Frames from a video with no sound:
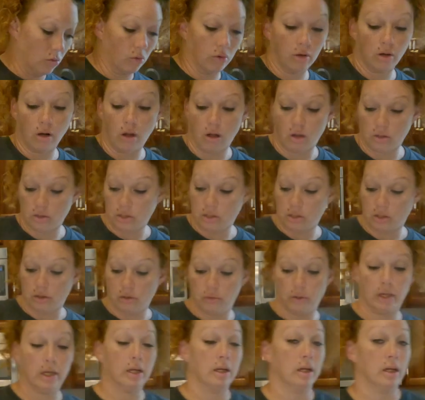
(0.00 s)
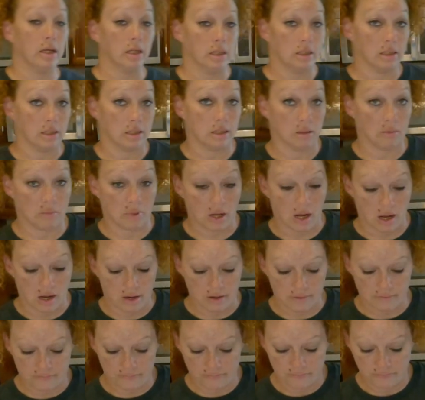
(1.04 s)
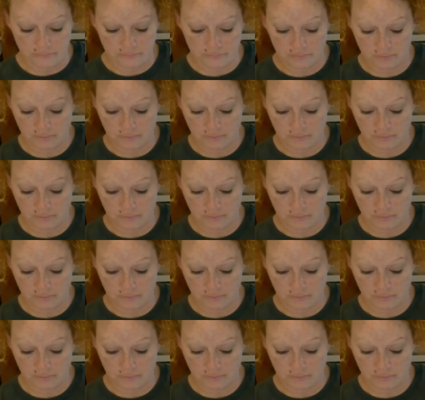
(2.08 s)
or also in an Instant Pot,